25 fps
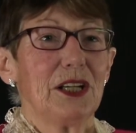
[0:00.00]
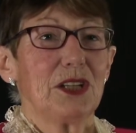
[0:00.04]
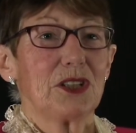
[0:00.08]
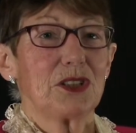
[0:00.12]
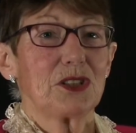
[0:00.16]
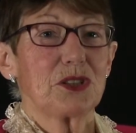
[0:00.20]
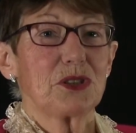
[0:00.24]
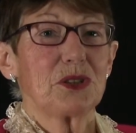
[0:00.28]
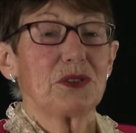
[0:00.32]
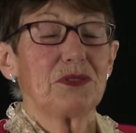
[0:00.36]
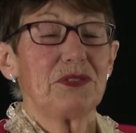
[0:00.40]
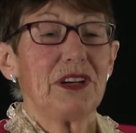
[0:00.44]

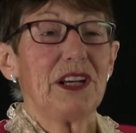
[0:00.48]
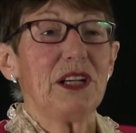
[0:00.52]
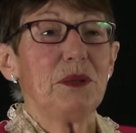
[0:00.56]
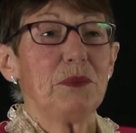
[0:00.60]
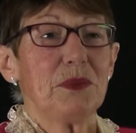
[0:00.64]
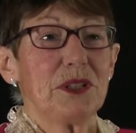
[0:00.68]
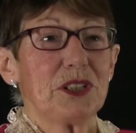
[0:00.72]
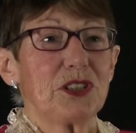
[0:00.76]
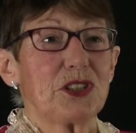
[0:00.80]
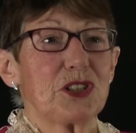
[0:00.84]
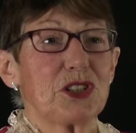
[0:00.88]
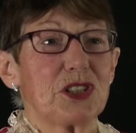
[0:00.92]
So very
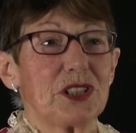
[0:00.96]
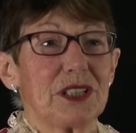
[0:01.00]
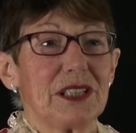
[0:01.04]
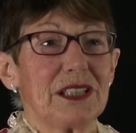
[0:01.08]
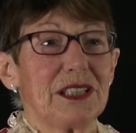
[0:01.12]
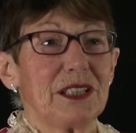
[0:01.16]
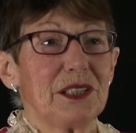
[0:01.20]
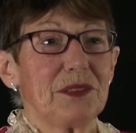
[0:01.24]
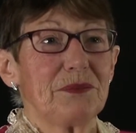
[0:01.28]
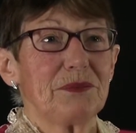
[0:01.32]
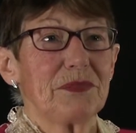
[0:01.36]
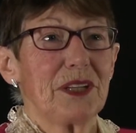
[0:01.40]
much
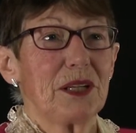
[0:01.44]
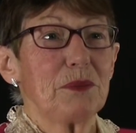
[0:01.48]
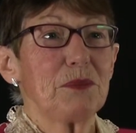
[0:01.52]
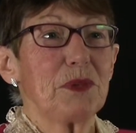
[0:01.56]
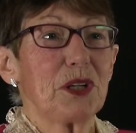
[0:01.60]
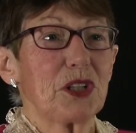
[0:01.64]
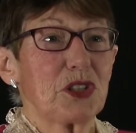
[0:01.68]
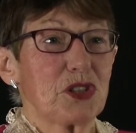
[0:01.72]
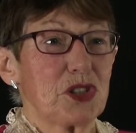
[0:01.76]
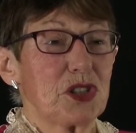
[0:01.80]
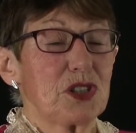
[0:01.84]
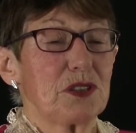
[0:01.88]
a
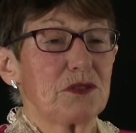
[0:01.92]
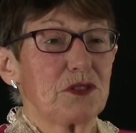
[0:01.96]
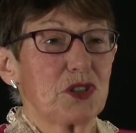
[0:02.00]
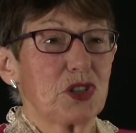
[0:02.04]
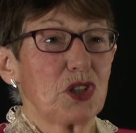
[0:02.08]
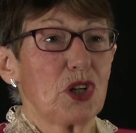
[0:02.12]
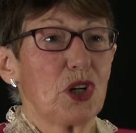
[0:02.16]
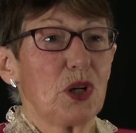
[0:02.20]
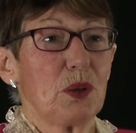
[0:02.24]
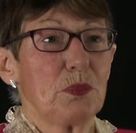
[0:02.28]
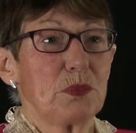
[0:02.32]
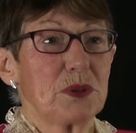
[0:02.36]
mixture of
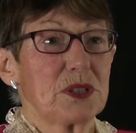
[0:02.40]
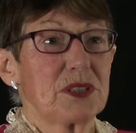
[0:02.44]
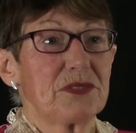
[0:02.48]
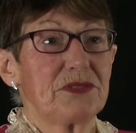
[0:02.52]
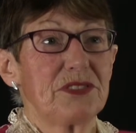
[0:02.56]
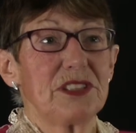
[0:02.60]
jobs,